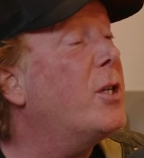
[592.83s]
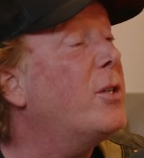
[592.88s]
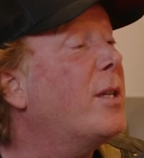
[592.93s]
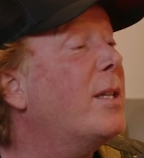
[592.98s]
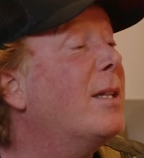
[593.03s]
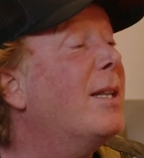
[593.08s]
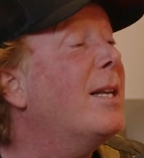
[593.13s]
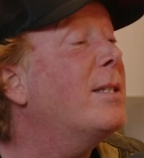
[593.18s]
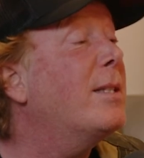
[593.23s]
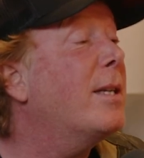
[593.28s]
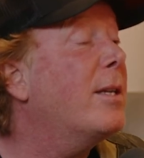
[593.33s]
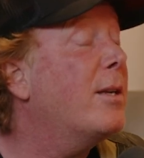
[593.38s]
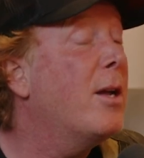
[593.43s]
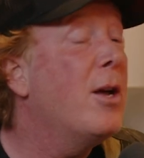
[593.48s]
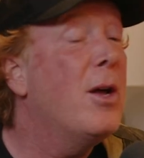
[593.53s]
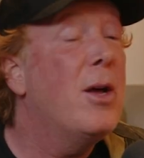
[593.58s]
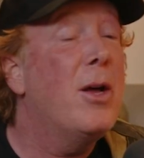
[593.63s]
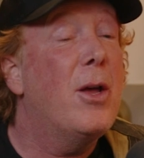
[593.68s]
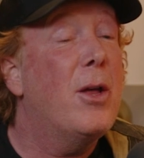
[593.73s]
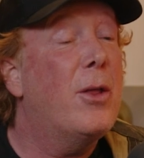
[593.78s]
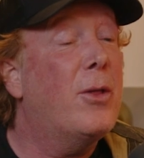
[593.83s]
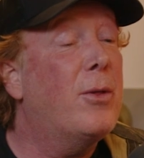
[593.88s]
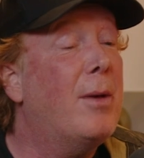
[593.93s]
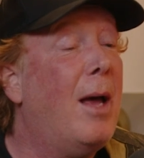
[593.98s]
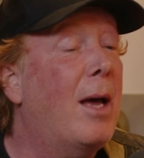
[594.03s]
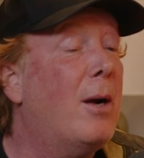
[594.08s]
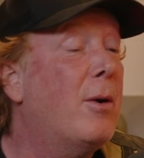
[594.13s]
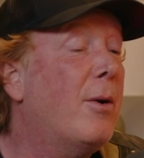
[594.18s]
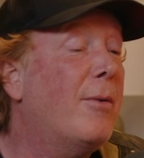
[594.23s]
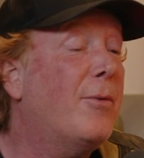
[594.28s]
she said, listen,
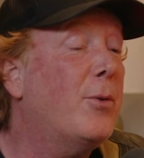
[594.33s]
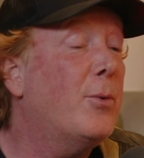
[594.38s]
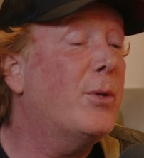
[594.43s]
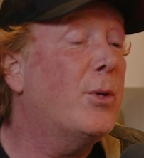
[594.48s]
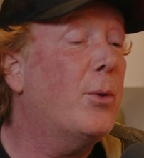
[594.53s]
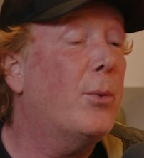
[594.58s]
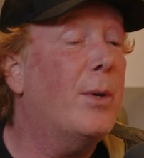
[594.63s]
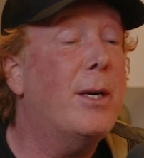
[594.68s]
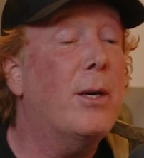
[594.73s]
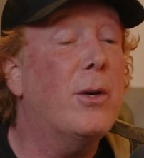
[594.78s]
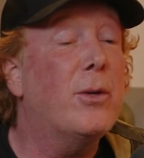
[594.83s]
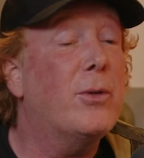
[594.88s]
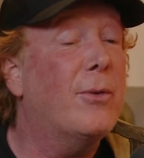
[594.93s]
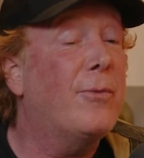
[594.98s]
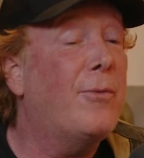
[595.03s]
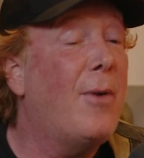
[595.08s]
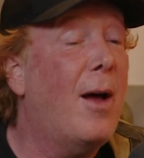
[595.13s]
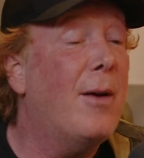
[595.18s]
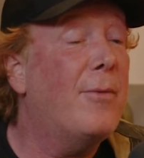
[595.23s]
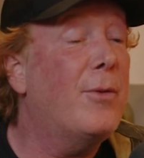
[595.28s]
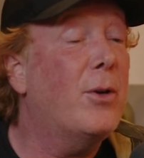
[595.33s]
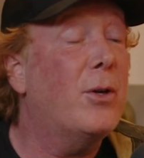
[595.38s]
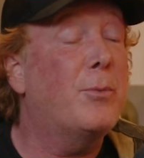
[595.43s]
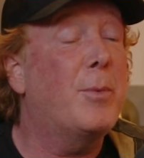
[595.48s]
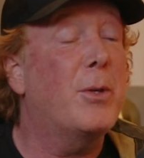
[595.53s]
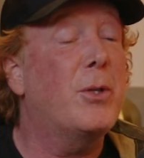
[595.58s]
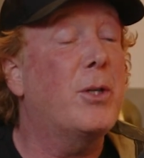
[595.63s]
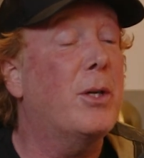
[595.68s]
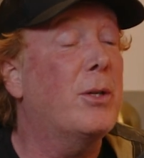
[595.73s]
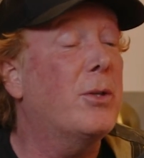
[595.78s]
I don't know if it was 3 years or 5 years,
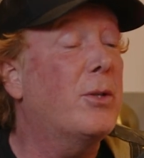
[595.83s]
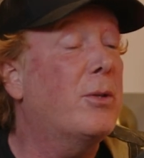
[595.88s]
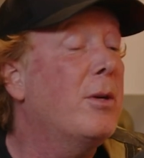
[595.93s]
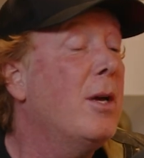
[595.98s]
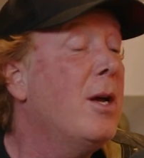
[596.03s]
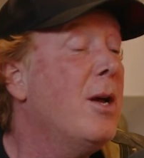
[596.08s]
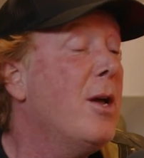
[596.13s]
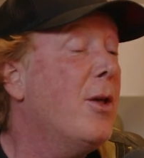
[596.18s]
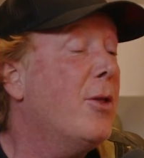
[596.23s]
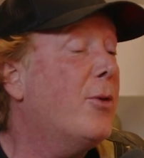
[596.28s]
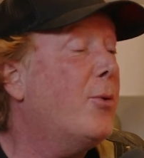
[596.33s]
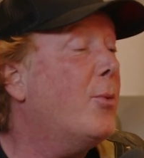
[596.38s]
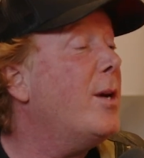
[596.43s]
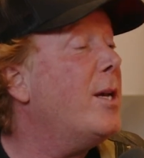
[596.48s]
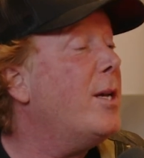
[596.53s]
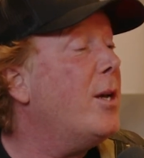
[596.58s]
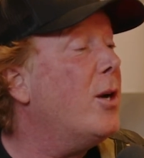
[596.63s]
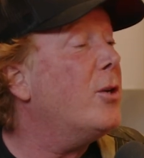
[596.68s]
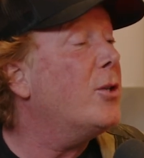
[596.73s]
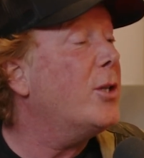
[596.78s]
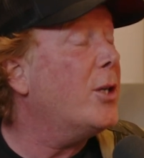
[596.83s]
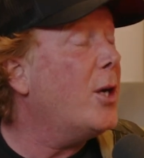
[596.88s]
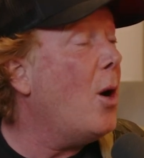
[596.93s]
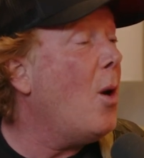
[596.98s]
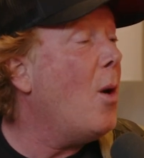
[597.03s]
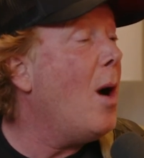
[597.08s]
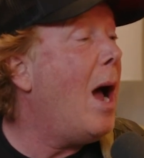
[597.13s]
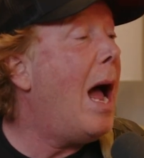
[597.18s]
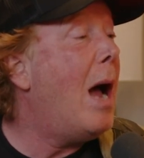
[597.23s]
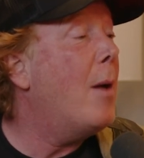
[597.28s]
but she goes, 3 years
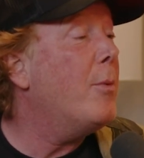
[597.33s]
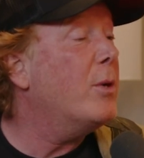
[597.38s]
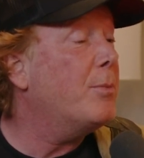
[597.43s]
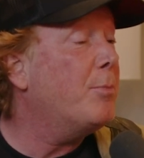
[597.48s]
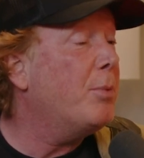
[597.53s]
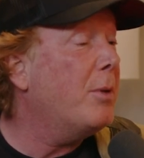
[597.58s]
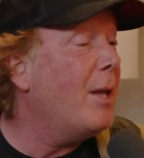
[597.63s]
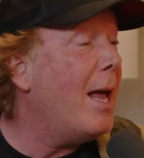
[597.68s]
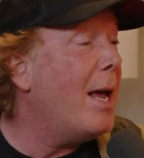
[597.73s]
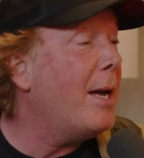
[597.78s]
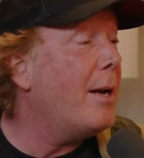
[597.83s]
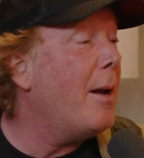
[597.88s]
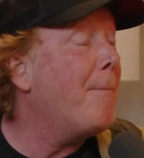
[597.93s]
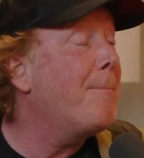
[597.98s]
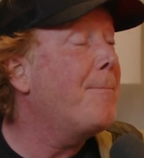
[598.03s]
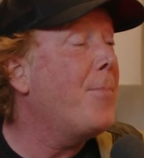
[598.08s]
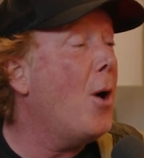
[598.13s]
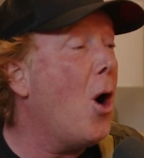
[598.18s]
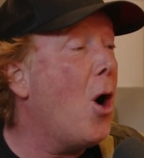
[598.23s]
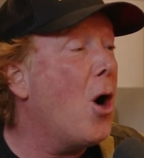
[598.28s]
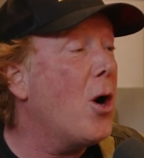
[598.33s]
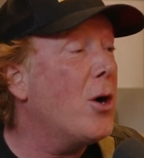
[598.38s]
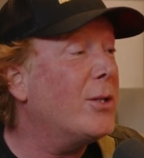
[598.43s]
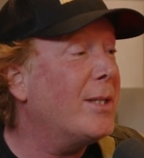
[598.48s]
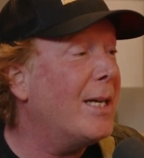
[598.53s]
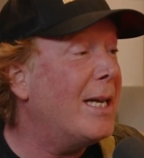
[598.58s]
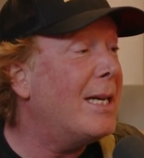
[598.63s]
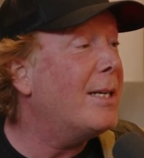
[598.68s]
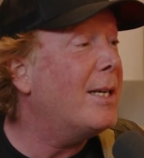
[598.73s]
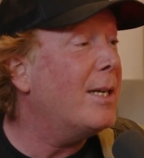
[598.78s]
ago, I was playing
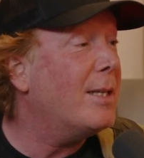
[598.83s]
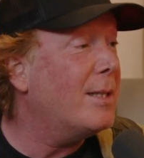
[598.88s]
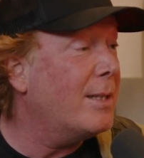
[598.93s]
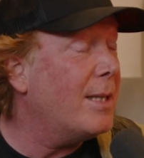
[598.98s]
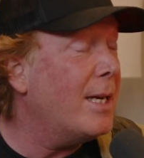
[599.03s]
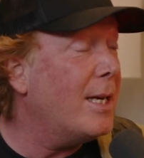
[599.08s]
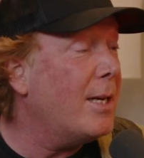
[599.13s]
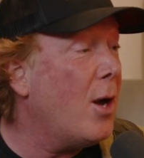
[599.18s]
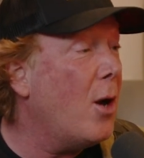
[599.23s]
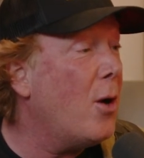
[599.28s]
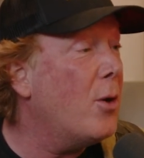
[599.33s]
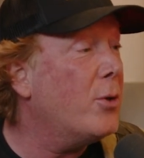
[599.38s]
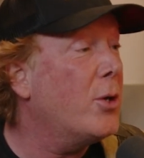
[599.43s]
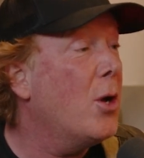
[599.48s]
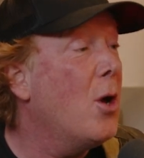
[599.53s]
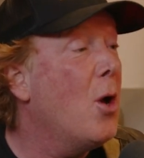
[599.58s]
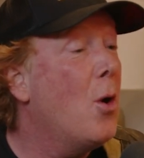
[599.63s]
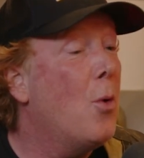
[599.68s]
bars in casinos